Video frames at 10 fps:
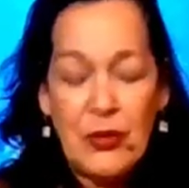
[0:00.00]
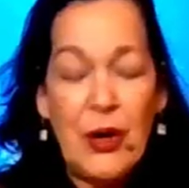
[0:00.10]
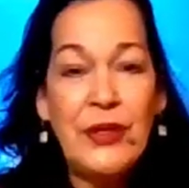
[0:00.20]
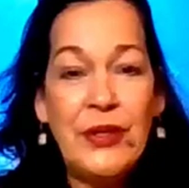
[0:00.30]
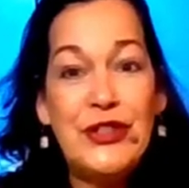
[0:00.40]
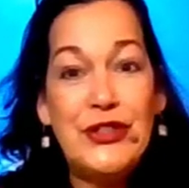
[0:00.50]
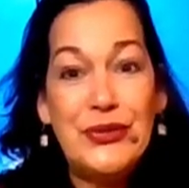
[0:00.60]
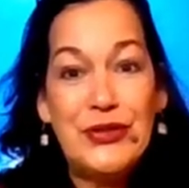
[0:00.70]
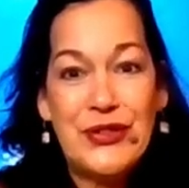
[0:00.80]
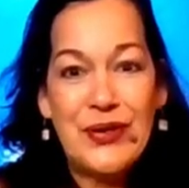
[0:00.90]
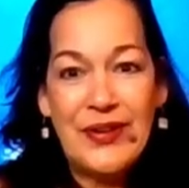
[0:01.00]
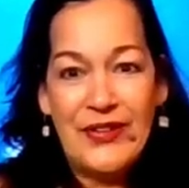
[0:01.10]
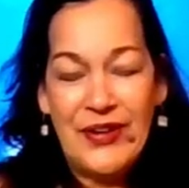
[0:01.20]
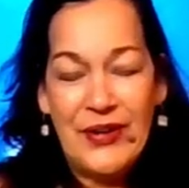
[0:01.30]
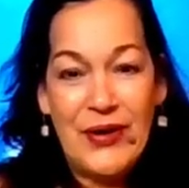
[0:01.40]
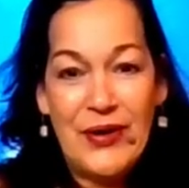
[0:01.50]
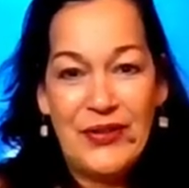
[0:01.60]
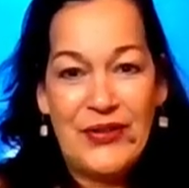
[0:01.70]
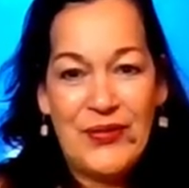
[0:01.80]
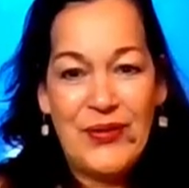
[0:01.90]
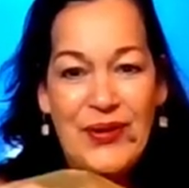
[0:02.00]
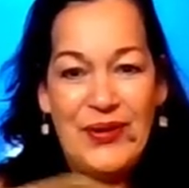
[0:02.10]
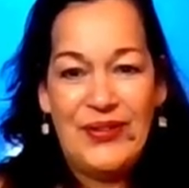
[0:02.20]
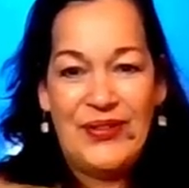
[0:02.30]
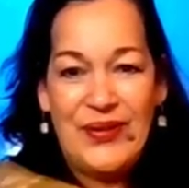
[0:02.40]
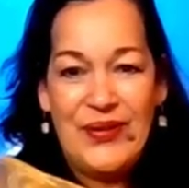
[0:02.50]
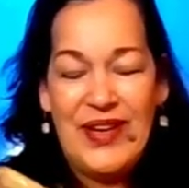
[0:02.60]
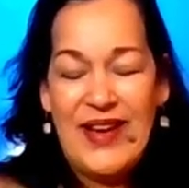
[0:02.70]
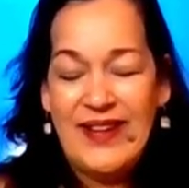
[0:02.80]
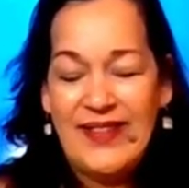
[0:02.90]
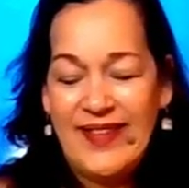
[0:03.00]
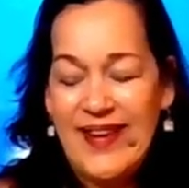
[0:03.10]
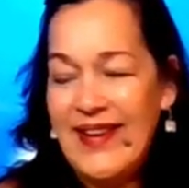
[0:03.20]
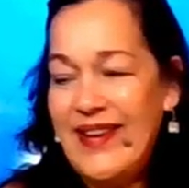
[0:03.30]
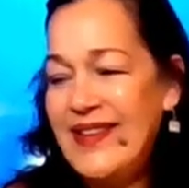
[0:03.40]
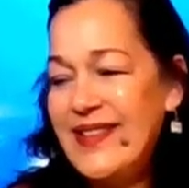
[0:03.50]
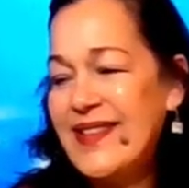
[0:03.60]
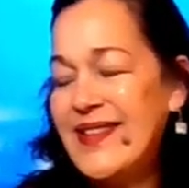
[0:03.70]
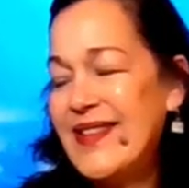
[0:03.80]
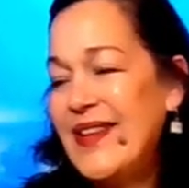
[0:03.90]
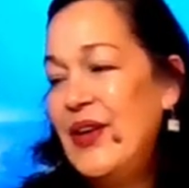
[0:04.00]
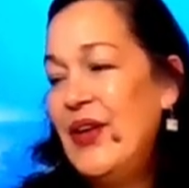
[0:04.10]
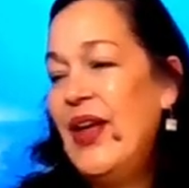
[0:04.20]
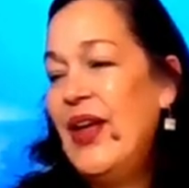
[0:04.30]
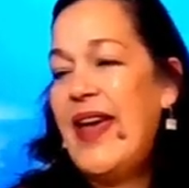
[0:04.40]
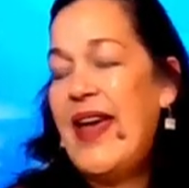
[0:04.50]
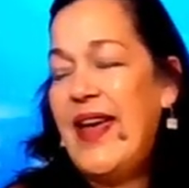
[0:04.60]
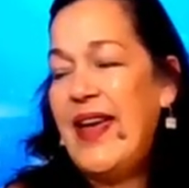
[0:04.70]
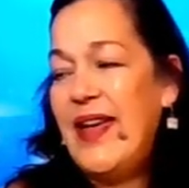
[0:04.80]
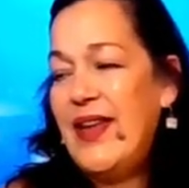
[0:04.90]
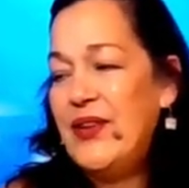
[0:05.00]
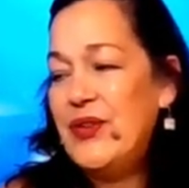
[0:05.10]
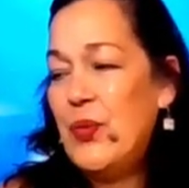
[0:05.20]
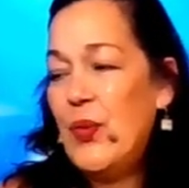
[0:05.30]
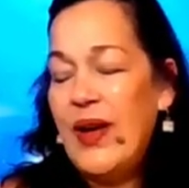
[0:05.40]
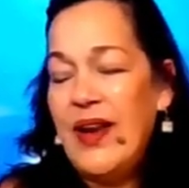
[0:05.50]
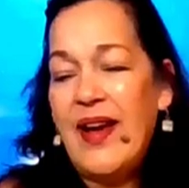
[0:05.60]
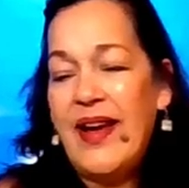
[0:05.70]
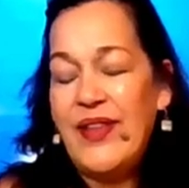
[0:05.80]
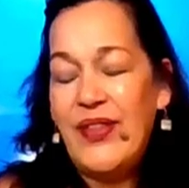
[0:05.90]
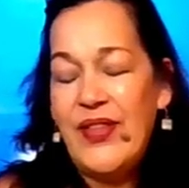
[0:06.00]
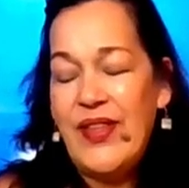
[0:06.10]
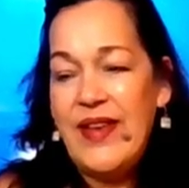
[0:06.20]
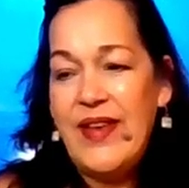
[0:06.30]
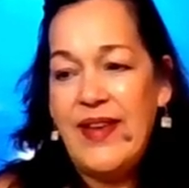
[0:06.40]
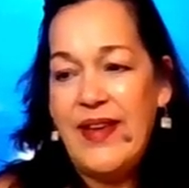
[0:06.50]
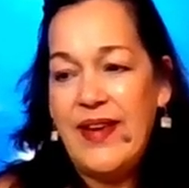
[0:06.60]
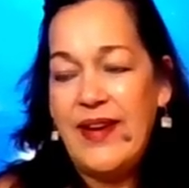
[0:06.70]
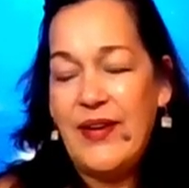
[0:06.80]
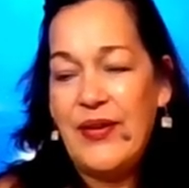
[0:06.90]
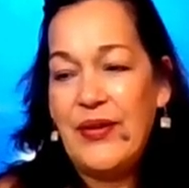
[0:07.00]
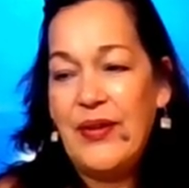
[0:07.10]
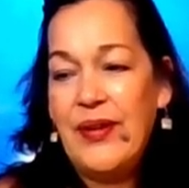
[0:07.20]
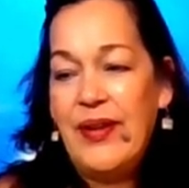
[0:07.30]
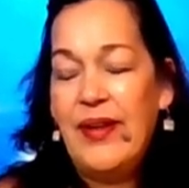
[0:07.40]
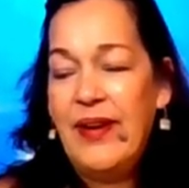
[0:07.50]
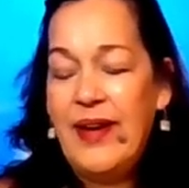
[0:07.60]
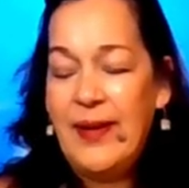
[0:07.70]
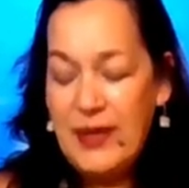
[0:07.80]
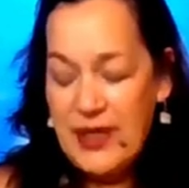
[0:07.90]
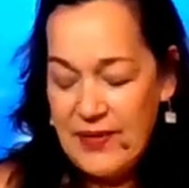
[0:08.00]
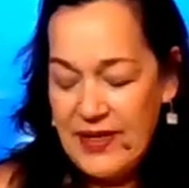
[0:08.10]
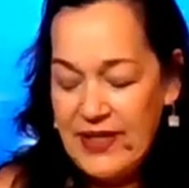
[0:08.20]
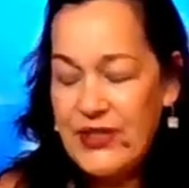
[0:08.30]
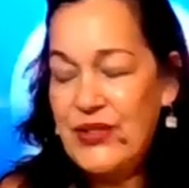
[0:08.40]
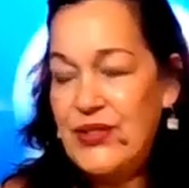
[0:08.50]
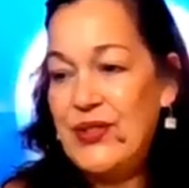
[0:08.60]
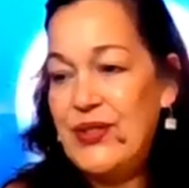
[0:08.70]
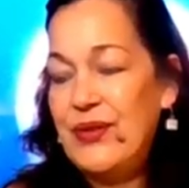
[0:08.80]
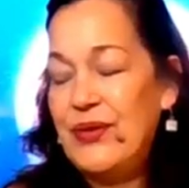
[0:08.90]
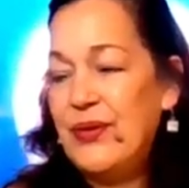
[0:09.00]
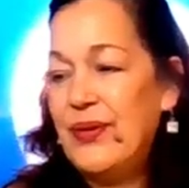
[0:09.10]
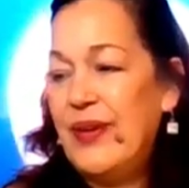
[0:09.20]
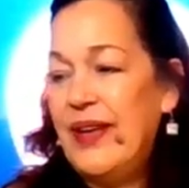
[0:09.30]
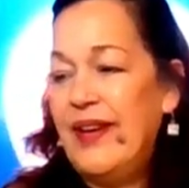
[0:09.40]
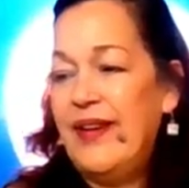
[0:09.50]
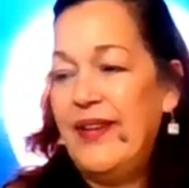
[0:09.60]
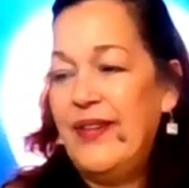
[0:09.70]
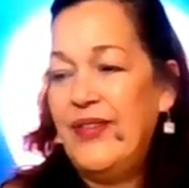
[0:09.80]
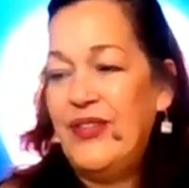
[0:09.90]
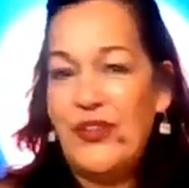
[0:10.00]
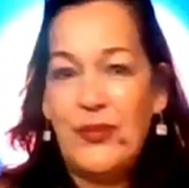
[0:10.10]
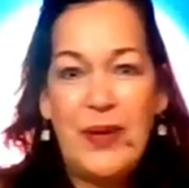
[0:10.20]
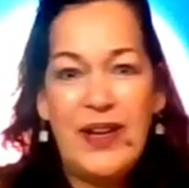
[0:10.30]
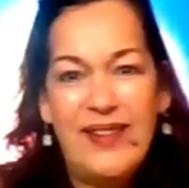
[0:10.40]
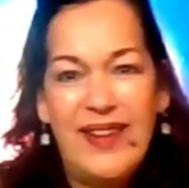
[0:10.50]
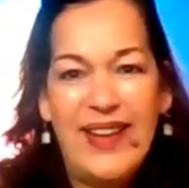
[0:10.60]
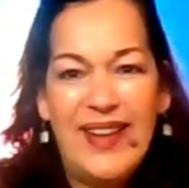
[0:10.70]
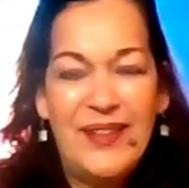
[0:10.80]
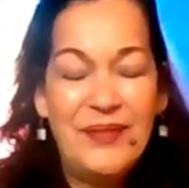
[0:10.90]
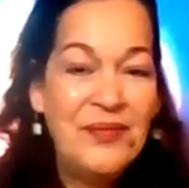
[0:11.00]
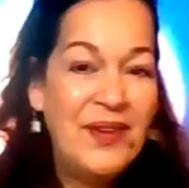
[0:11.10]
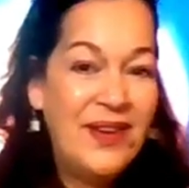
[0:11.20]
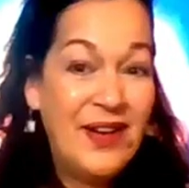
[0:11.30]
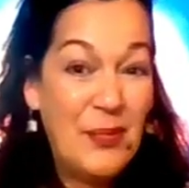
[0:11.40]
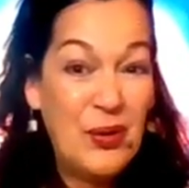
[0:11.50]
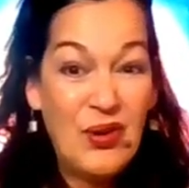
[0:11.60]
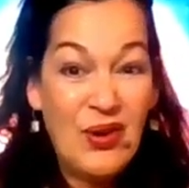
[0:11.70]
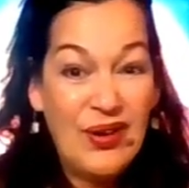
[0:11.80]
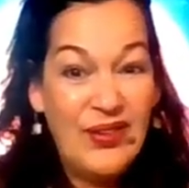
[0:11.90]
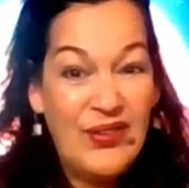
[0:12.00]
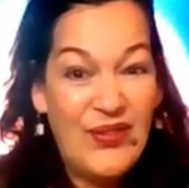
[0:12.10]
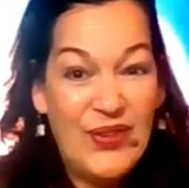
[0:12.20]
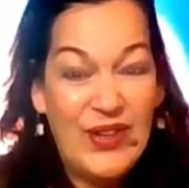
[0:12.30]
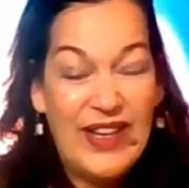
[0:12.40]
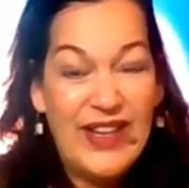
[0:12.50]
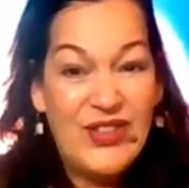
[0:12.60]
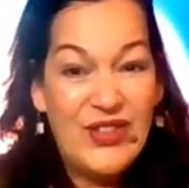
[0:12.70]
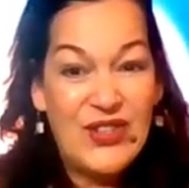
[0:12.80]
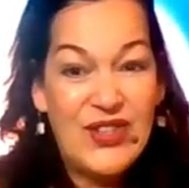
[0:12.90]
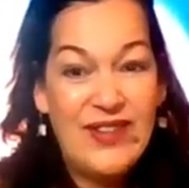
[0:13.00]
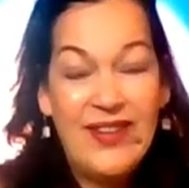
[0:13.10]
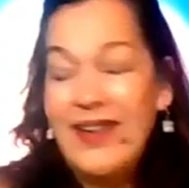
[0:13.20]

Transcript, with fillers: going to do stars and cards for all zodiac signs. And what I think I'm going to do is just pick like a couple cards for each